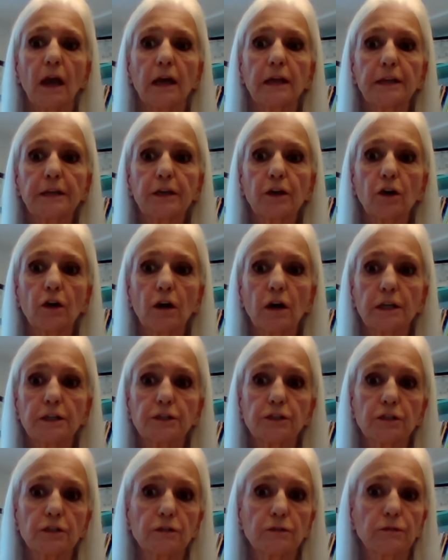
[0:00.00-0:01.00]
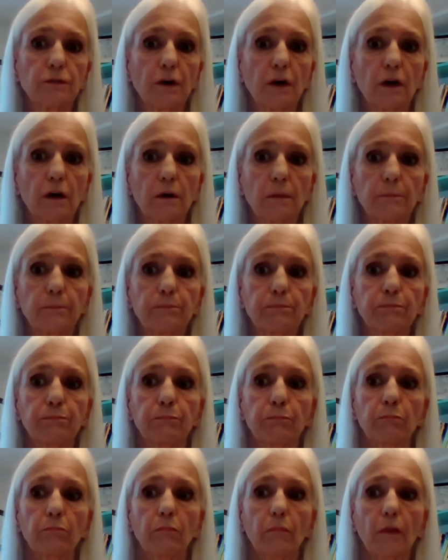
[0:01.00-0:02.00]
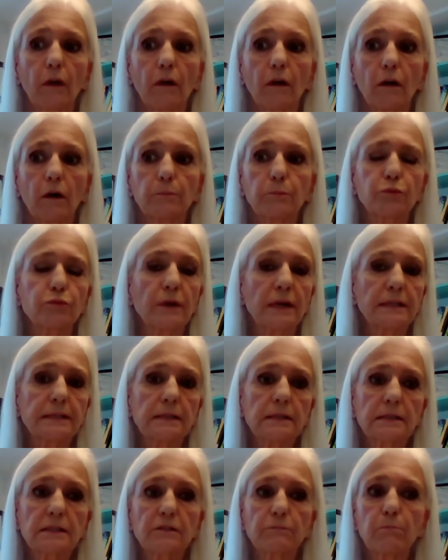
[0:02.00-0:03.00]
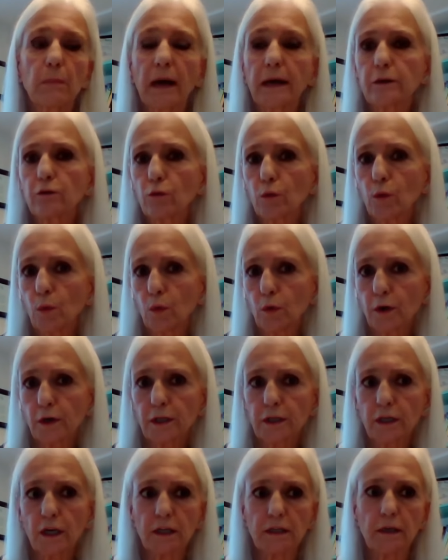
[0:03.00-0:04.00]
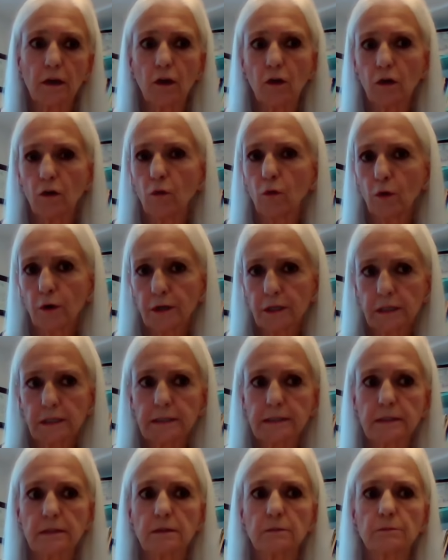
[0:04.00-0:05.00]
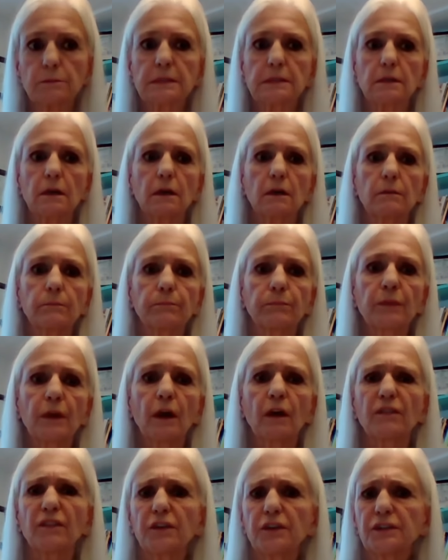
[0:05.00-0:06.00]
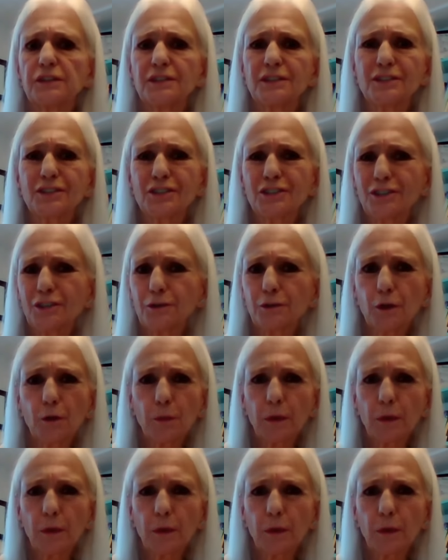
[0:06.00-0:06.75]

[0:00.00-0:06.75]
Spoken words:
any kind of presence of microorganisms, the condition and